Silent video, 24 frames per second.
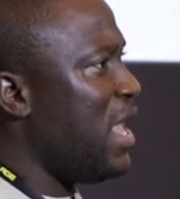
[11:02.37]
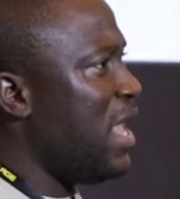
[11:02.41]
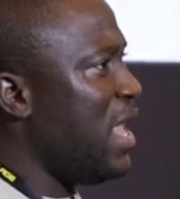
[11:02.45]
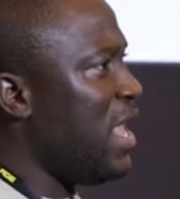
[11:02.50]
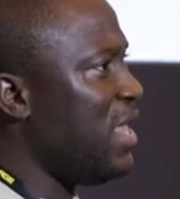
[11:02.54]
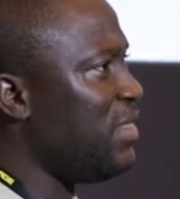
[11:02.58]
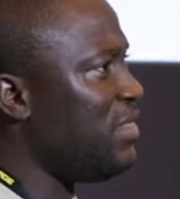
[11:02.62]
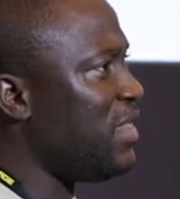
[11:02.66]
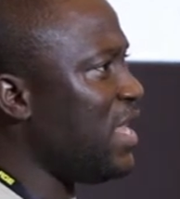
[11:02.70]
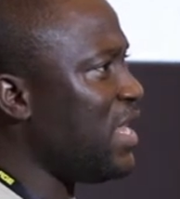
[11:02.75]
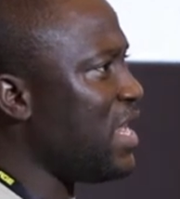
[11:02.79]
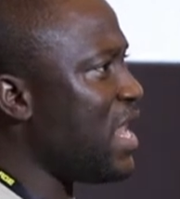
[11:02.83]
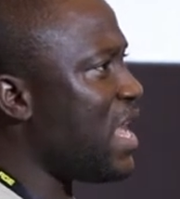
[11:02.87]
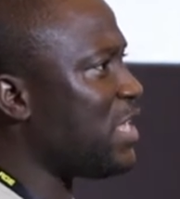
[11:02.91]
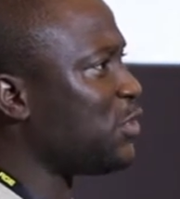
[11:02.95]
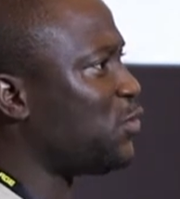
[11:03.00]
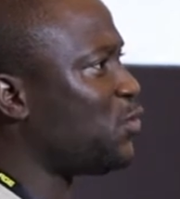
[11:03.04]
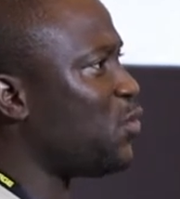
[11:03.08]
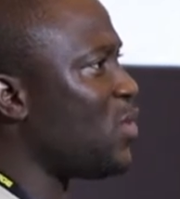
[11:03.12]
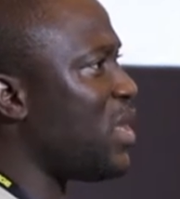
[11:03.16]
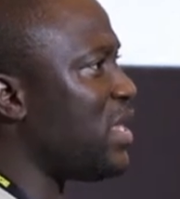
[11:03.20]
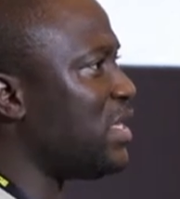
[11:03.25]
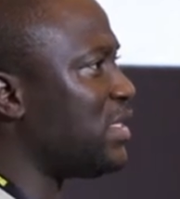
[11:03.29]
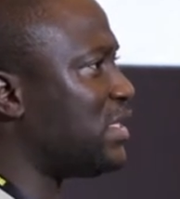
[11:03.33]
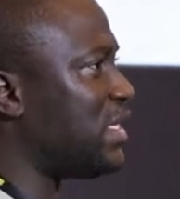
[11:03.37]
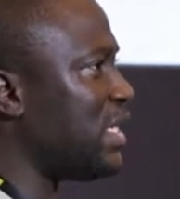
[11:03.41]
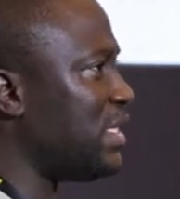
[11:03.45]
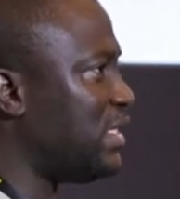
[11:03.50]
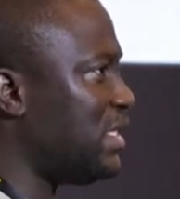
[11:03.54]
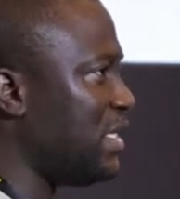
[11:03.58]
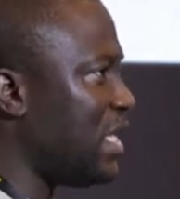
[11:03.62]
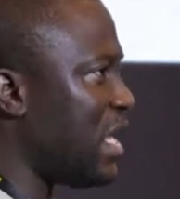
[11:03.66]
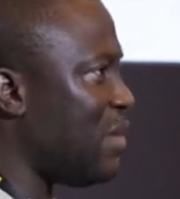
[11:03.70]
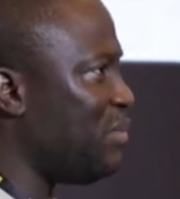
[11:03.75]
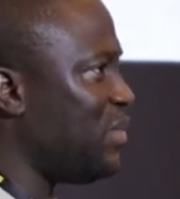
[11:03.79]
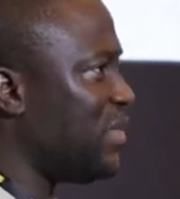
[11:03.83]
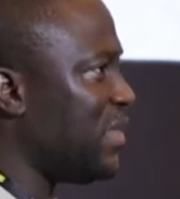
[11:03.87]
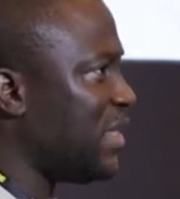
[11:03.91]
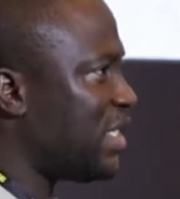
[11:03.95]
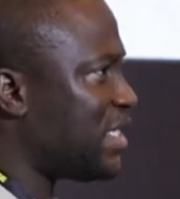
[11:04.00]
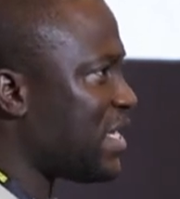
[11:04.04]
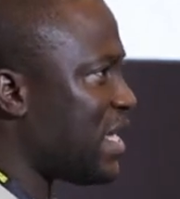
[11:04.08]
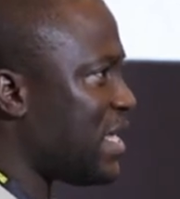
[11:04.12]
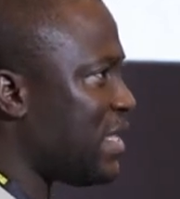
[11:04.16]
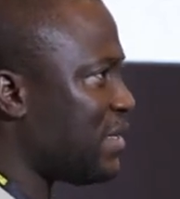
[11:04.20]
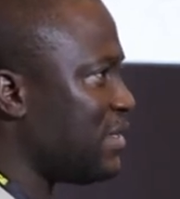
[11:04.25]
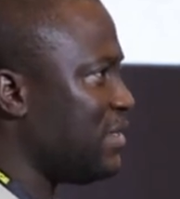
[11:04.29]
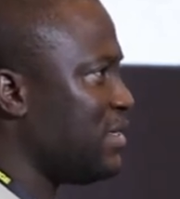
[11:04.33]
And then as well, setting up
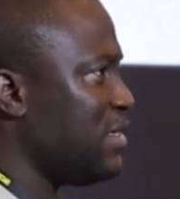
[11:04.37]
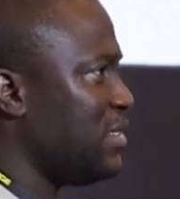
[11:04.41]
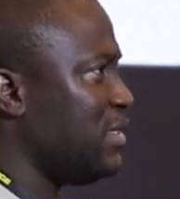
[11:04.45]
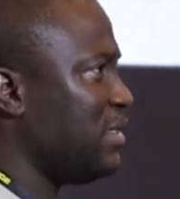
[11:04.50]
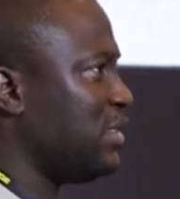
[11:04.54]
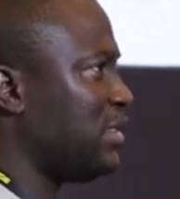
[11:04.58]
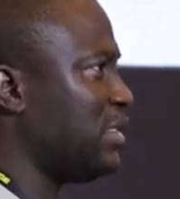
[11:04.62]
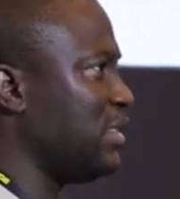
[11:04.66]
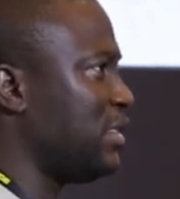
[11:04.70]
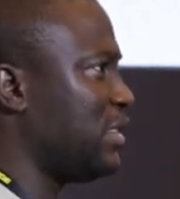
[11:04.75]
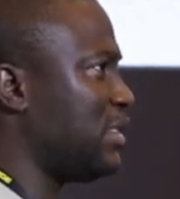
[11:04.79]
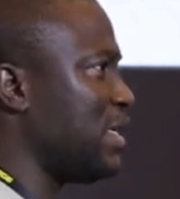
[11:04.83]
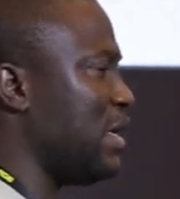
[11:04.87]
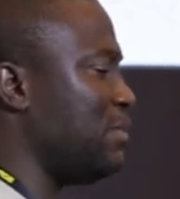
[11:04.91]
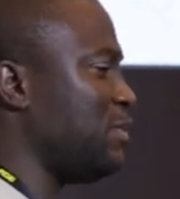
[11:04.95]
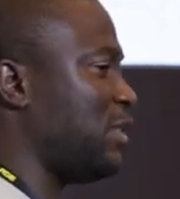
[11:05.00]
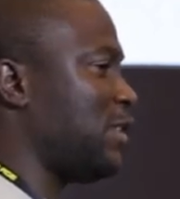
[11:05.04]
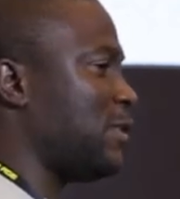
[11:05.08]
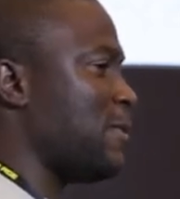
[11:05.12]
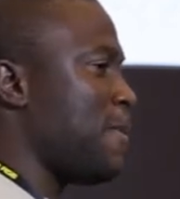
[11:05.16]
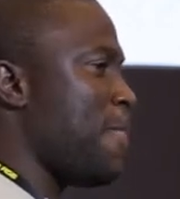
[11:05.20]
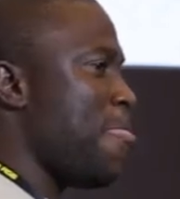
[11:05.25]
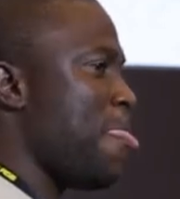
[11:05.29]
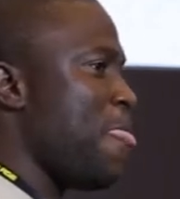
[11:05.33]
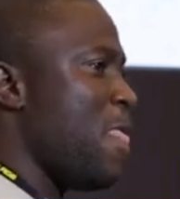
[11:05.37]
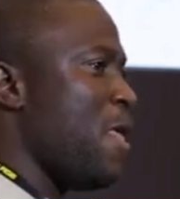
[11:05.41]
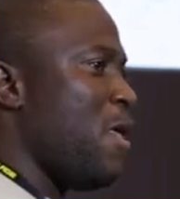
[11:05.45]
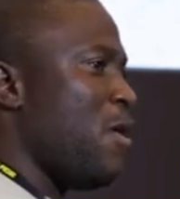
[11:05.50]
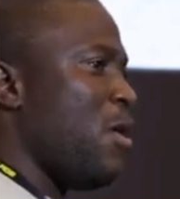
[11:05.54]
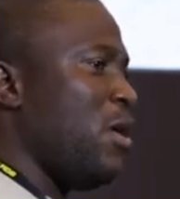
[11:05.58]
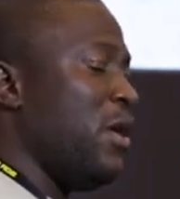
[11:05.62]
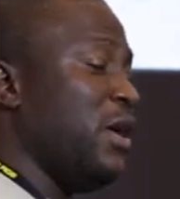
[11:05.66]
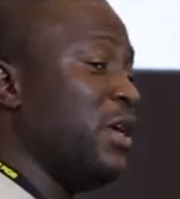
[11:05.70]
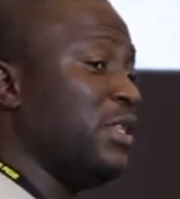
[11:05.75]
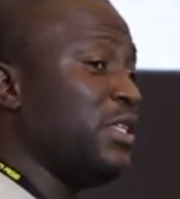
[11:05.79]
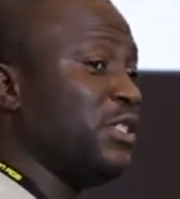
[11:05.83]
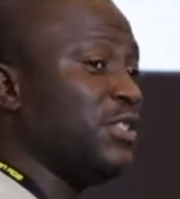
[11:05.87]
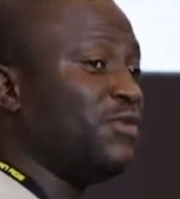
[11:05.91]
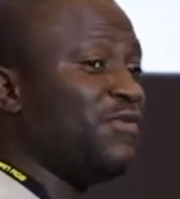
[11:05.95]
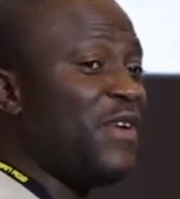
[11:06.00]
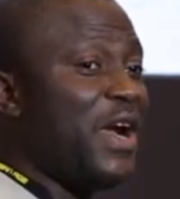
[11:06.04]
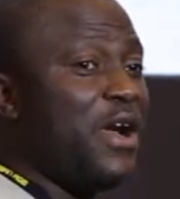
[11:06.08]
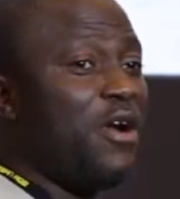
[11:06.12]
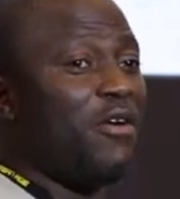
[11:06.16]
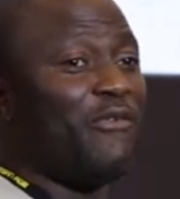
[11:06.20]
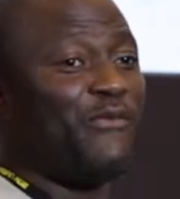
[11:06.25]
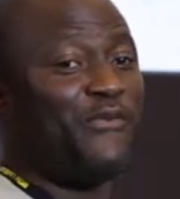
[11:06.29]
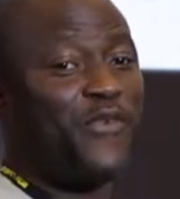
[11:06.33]
better systems. It is
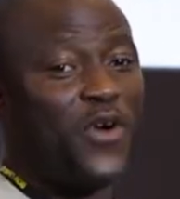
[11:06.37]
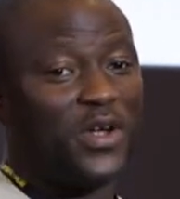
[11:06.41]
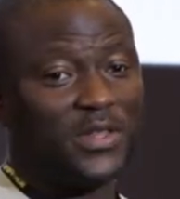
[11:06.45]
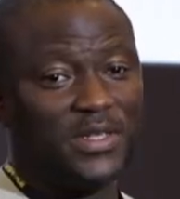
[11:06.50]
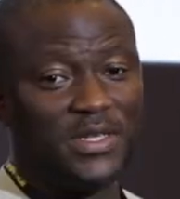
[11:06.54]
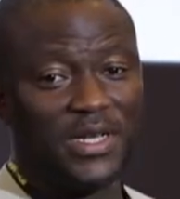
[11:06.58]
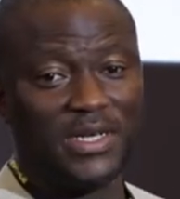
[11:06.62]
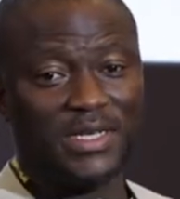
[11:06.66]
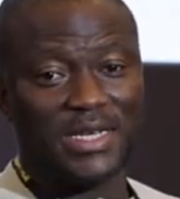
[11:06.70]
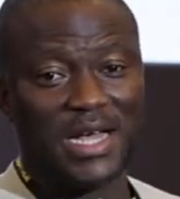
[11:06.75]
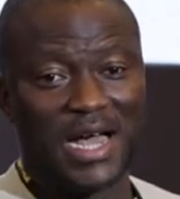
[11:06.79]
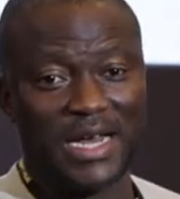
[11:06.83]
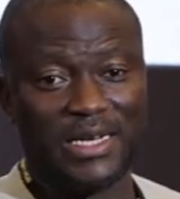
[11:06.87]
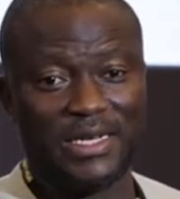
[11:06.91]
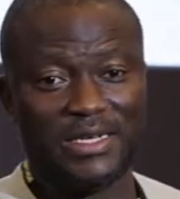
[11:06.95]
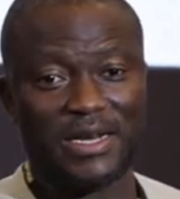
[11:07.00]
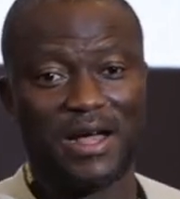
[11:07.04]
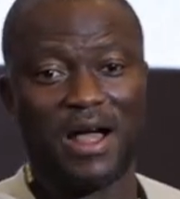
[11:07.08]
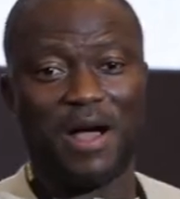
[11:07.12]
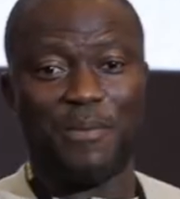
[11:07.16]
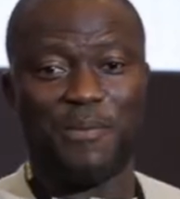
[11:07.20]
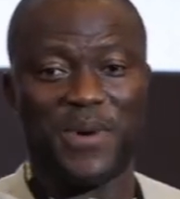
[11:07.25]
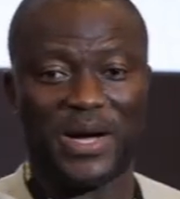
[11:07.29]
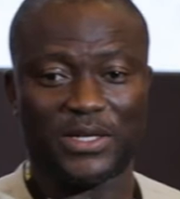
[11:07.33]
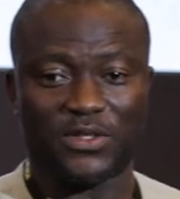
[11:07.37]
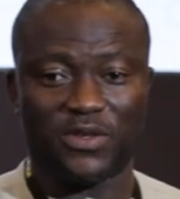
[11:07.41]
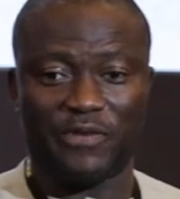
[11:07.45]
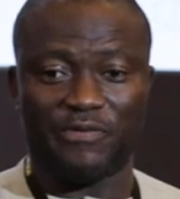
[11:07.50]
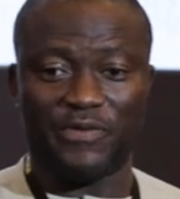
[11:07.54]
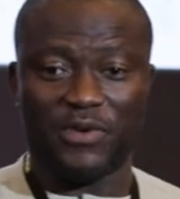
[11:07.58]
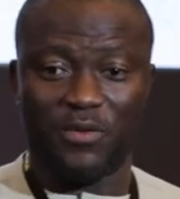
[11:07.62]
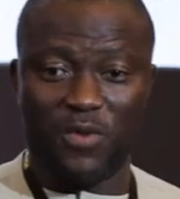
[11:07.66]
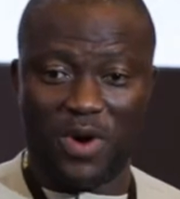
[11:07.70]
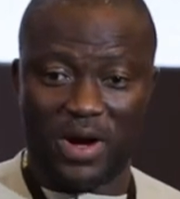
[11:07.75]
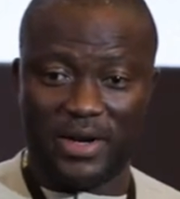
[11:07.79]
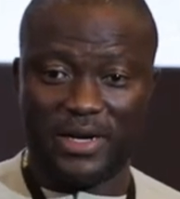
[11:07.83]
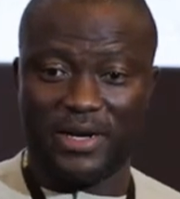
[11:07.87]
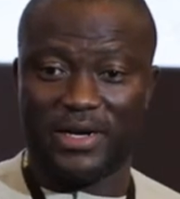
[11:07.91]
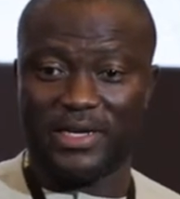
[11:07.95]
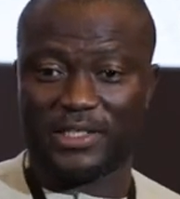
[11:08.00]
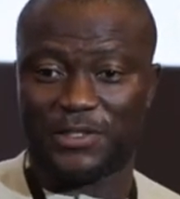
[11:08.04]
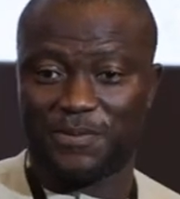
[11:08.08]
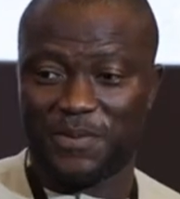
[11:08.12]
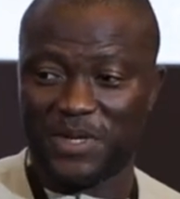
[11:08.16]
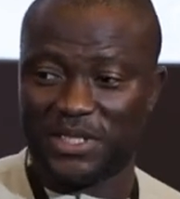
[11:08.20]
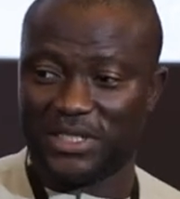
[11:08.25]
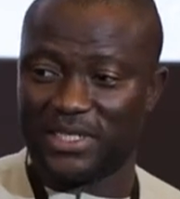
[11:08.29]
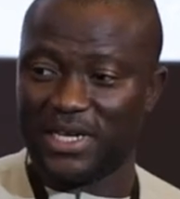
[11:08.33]
very unfortunate that in our part of the world, and
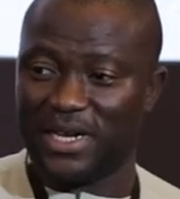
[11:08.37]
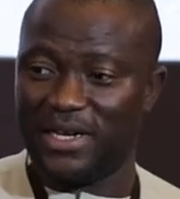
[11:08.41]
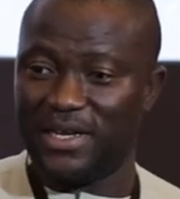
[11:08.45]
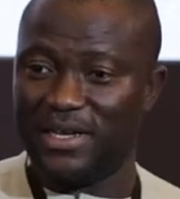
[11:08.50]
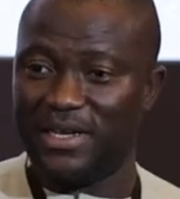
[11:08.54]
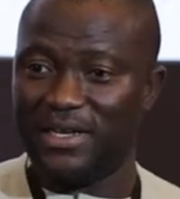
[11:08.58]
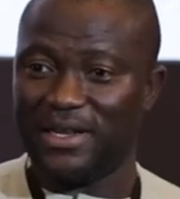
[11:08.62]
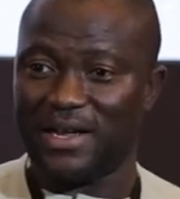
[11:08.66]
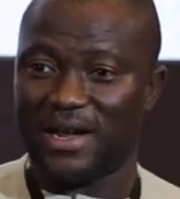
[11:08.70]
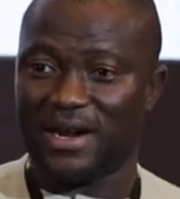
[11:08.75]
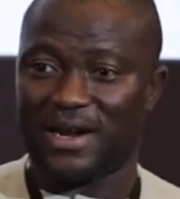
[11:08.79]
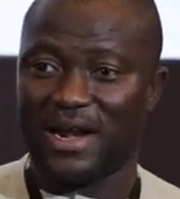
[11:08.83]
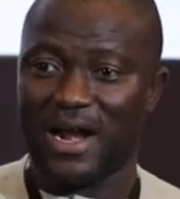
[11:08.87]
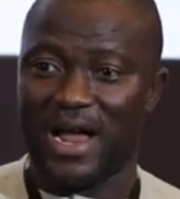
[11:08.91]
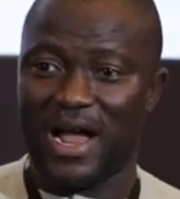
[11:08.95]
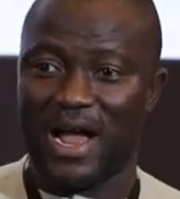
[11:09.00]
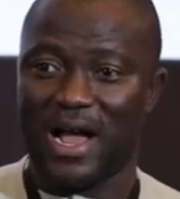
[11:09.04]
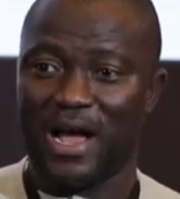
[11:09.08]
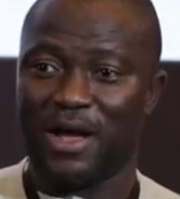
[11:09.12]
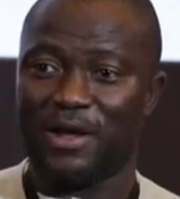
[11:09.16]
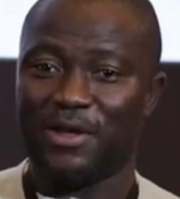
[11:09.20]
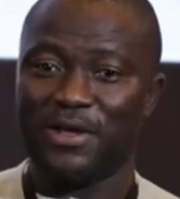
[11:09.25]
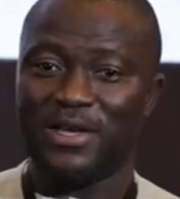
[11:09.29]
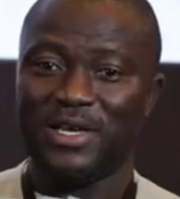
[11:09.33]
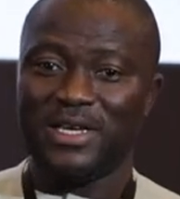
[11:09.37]
especially in Accra,